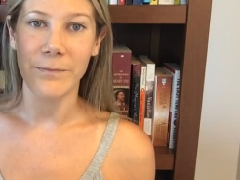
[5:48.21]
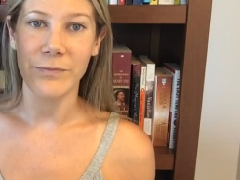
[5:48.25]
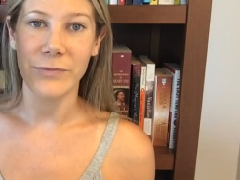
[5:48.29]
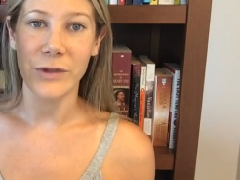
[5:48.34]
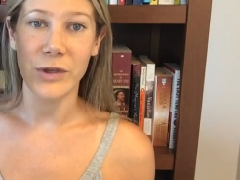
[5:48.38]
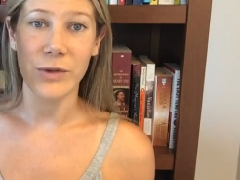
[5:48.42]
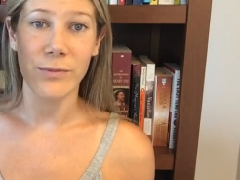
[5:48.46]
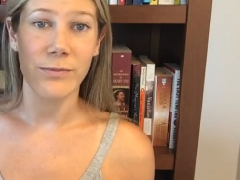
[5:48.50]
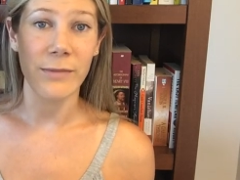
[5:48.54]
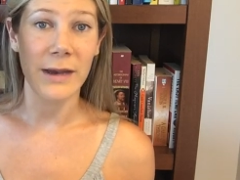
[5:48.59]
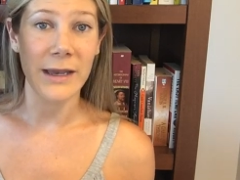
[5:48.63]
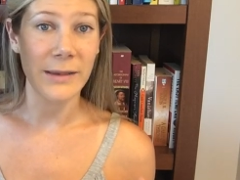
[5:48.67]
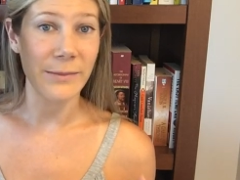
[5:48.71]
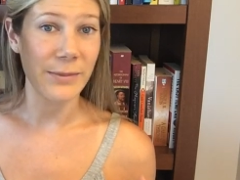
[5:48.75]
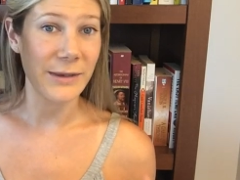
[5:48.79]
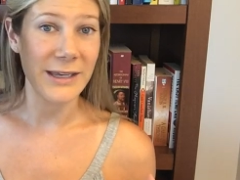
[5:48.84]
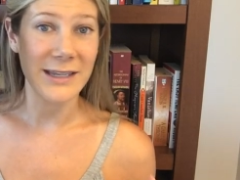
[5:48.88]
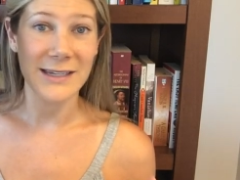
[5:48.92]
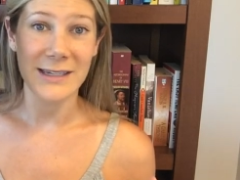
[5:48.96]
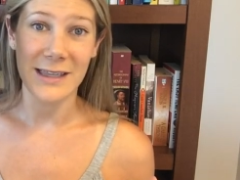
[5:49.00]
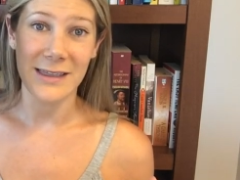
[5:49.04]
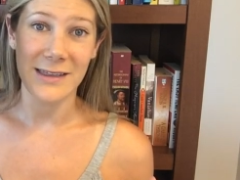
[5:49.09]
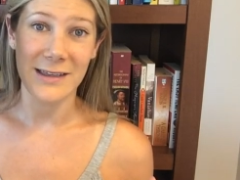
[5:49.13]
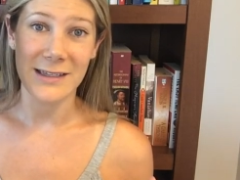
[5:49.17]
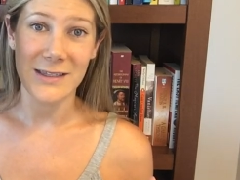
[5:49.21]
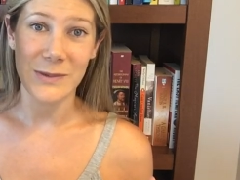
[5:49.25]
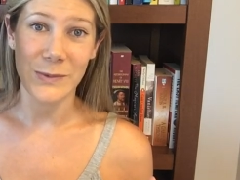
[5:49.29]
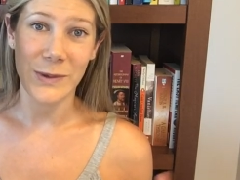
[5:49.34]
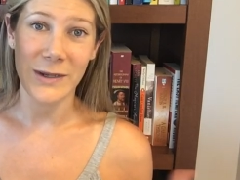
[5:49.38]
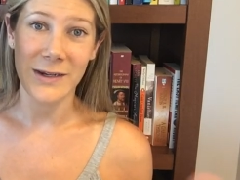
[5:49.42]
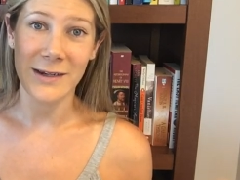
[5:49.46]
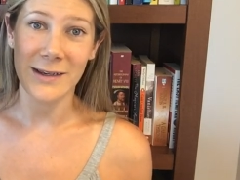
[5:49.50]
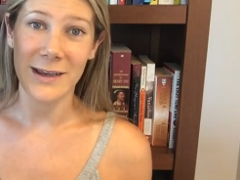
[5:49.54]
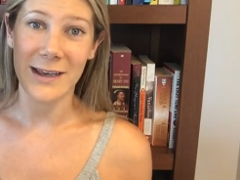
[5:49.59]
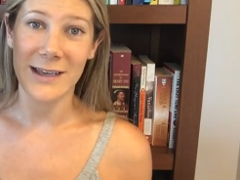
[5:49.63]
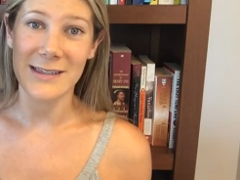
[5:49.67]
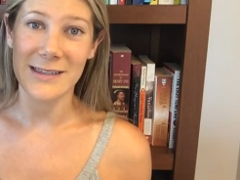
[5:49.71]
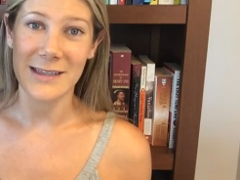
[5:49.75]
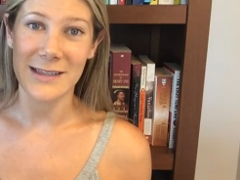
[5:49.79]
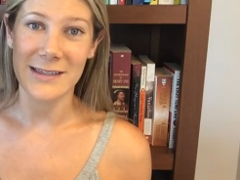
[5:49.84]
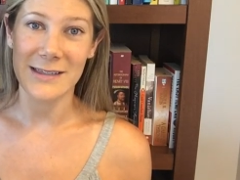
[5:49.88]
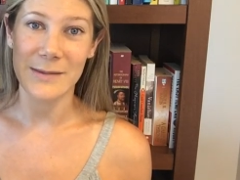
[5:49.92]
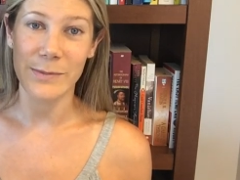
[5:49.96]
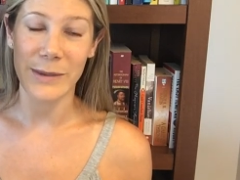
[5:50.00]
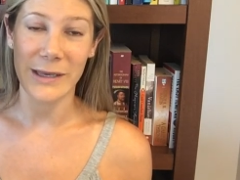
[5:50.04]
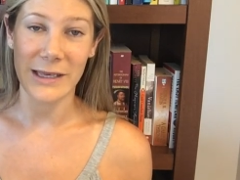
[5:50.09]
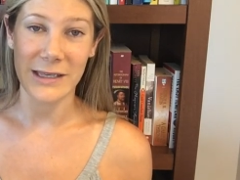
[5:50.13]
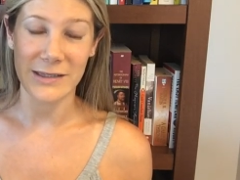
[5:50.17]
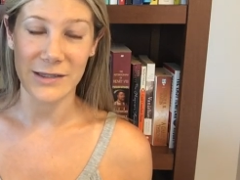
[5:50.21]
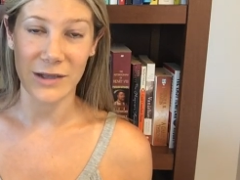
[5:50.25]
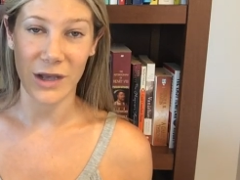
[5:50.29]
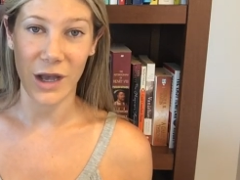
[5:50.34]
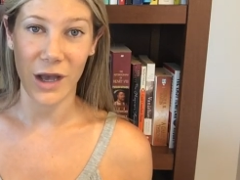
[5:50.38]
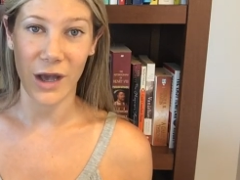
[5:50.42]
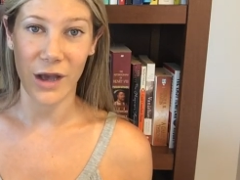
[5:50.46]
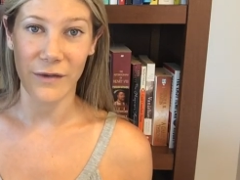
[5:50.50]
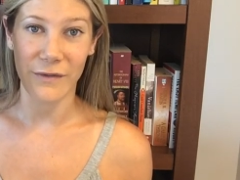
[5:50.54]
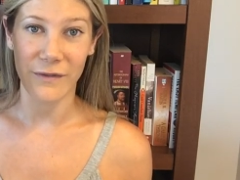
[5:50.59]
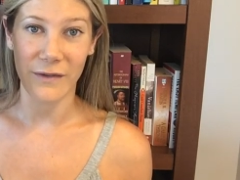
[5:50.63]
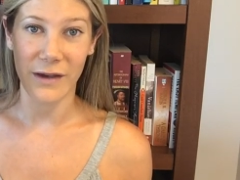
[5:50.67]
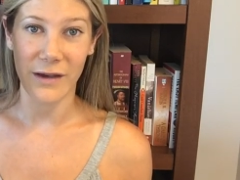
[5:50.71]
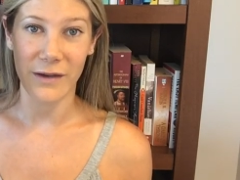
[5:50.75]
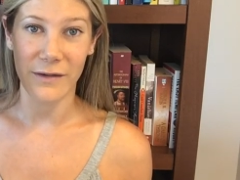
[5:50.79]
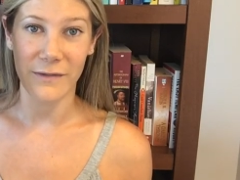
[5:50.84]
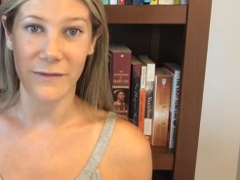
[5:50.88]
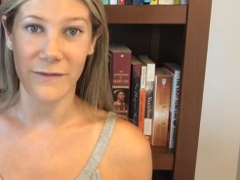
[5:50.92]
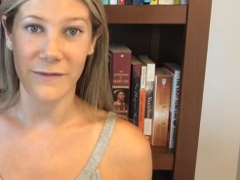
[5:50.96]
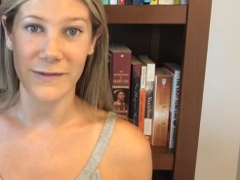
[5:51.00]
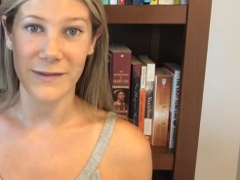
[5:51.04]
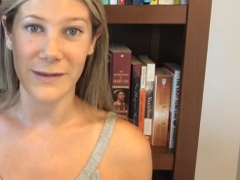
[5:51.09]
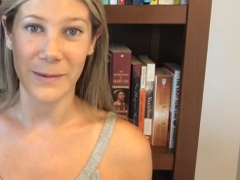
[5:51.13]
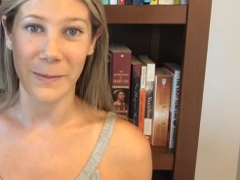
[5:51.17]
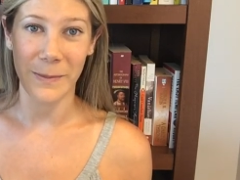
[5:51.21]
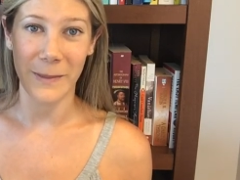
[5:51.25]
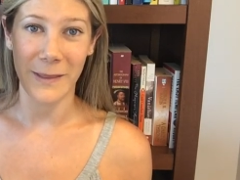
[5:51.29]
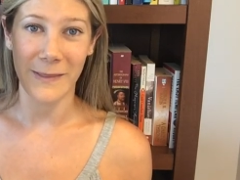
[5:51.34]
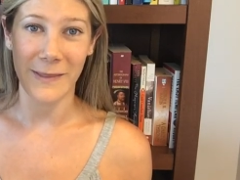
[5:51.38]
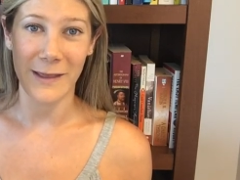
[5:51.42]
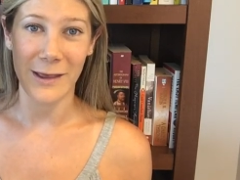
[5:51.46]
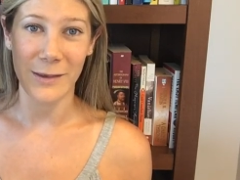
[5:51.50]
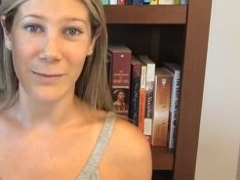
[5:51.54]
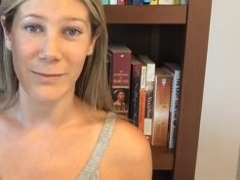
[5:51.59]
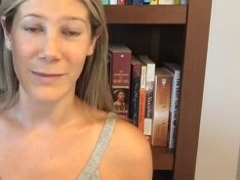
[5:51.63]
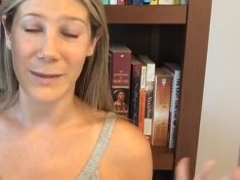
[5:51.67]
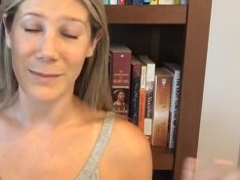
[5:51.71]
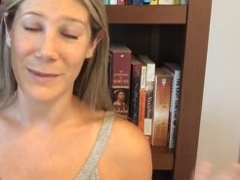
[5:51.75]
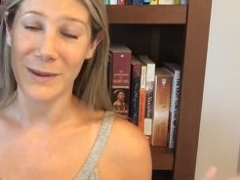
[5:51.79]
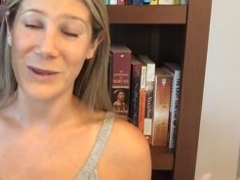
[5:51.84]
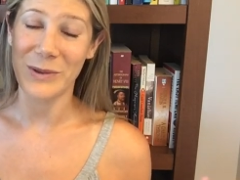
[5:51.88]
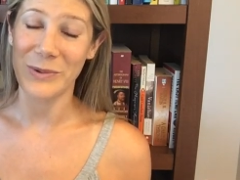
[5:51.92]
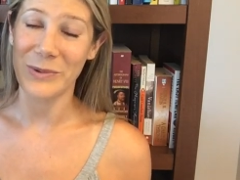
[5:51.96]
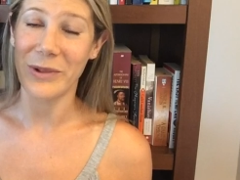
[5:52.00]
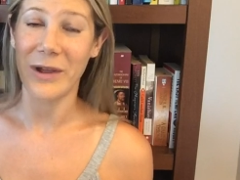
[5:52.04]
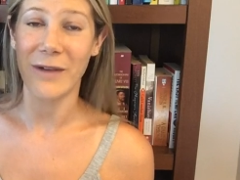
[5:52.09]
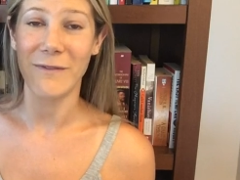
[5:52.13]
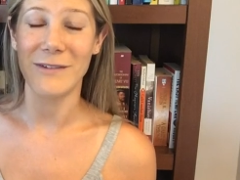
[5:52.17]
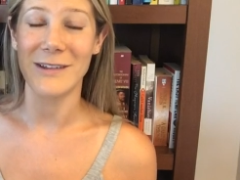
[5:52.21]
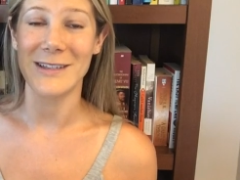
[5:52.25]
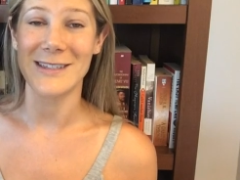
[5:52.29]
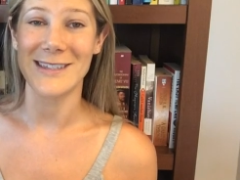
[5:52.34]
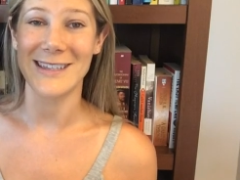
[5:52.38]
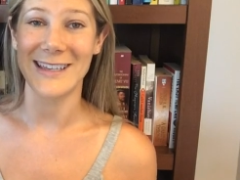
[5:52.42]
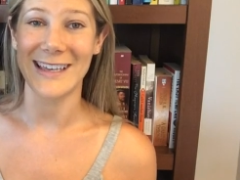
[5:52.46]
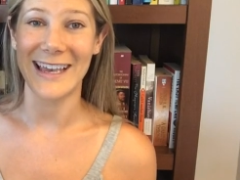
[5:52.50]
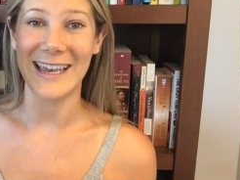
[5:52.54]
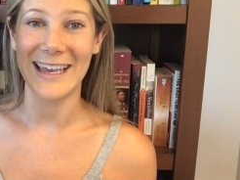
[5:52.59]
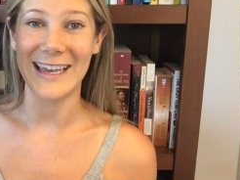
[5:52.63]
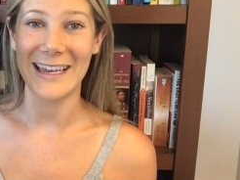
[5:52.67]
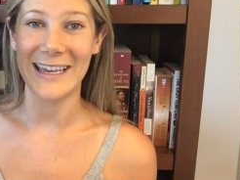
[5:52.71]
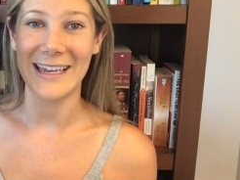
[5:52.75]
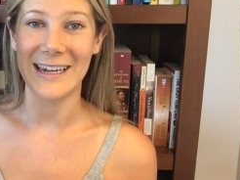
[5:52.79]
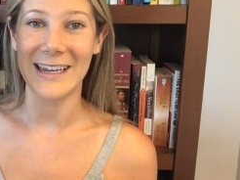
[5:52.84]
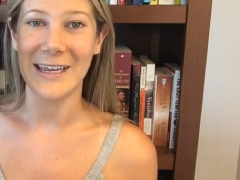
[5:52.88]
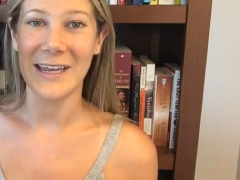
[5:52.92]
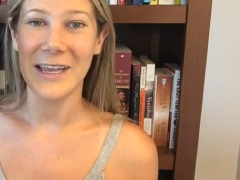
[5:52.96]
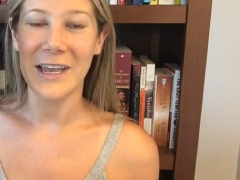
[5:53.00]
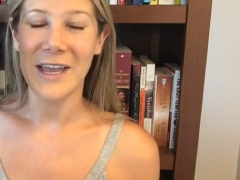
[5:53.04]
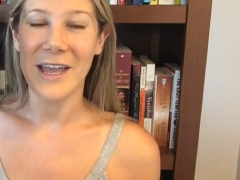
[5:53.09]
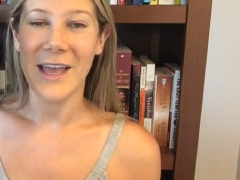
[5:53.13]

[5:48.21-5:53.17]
you might be into this one because it's based off of something that maybe you loved as a kid.